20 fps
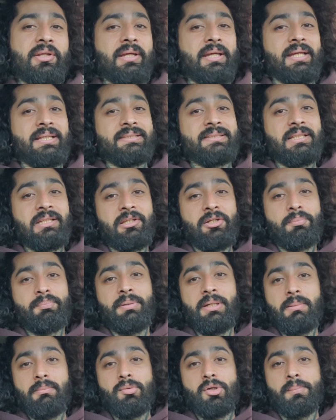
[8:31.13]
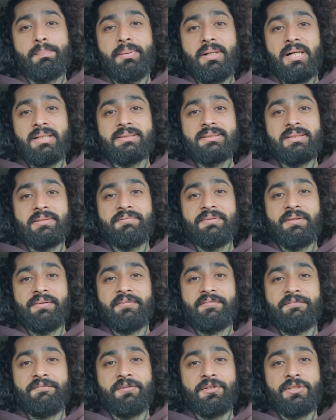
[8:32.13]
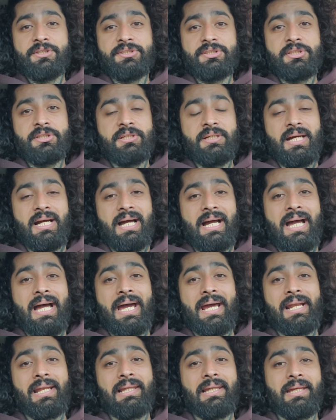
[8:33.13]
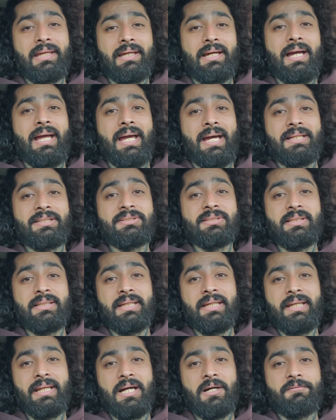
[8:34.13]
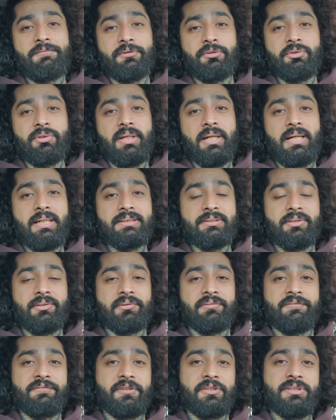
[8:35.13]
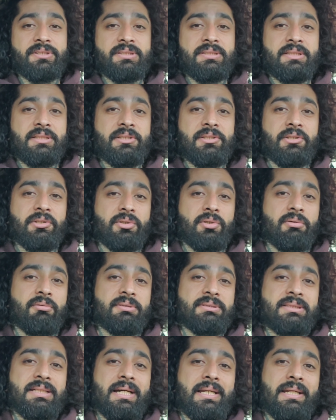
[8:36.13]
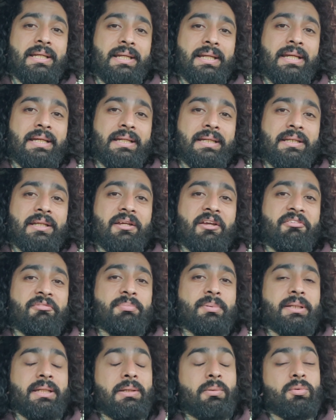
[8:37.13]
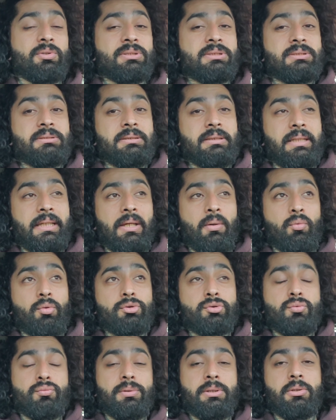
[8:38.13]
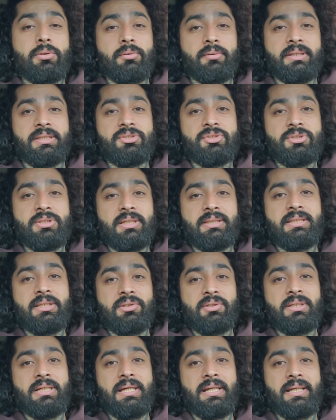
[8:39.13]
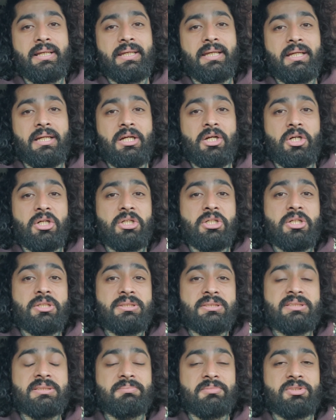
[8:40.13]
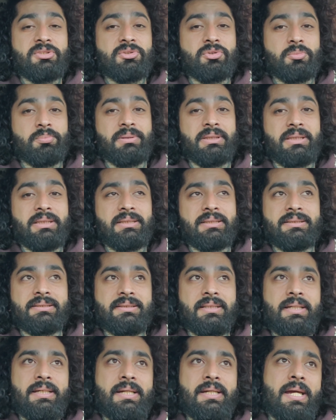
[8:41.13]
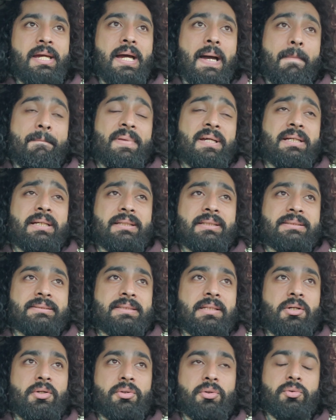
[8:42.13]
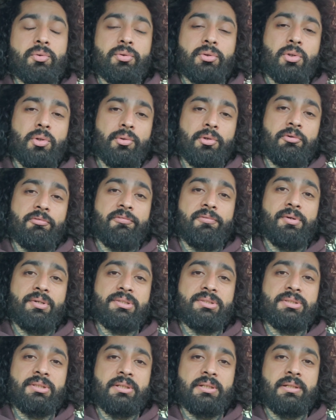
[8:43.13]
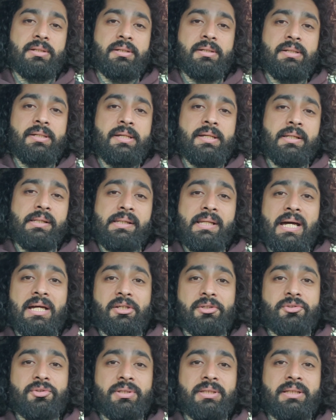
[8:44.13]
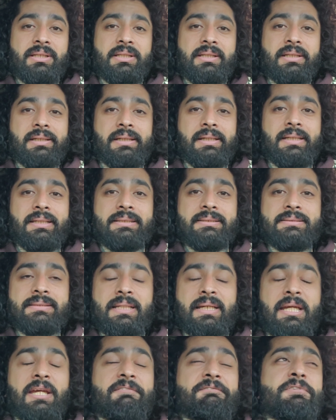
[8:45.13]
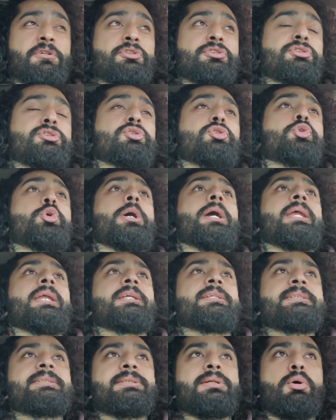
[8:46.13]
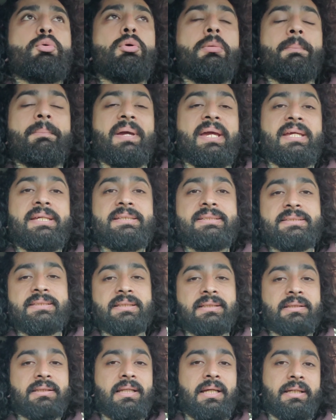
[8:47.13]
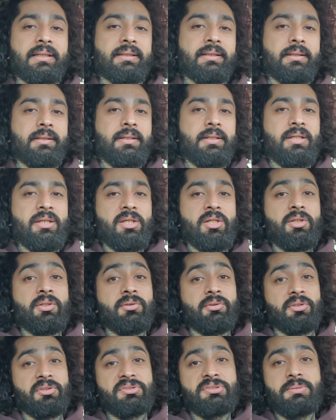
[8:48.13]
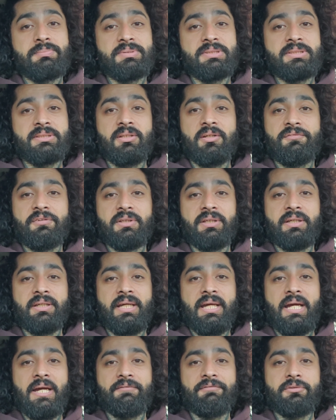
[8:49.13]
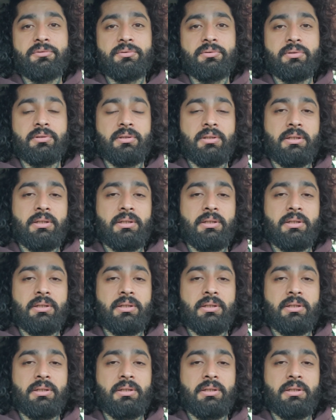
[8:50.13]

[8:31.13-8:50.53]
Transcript: It's a little bit more positive than the first year. I had to lay it out for you guys. On the first year, you know, it was kind of negative, but it was real. It's shit that you got to get accustomed to, because I'm not gonna tell you, yo, your first year not drinking is like, it feels great, it's so amazing. Like, there's some stuff you're gonna have to